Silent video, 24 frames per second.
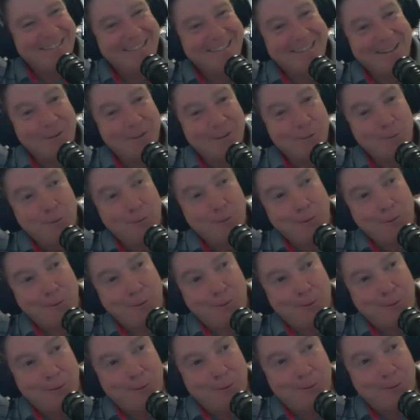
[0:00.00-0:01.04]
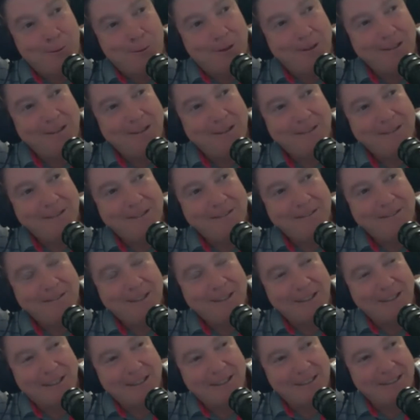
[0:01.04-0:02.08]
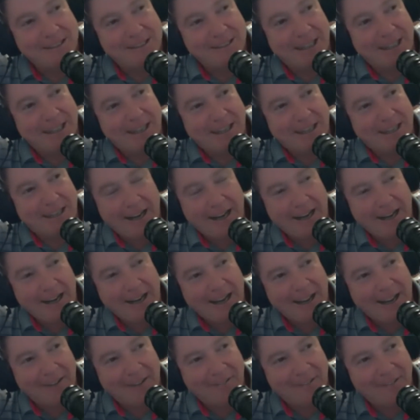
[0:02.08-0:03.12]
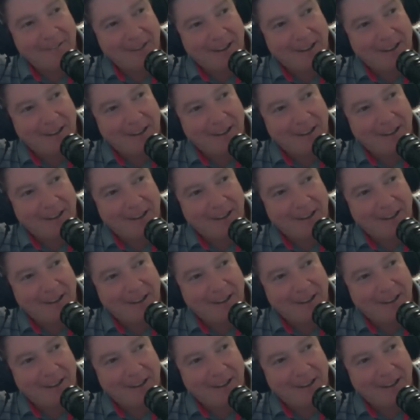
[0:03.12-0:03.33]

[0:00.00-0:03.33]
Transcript: Ooh. Well, let's see. I have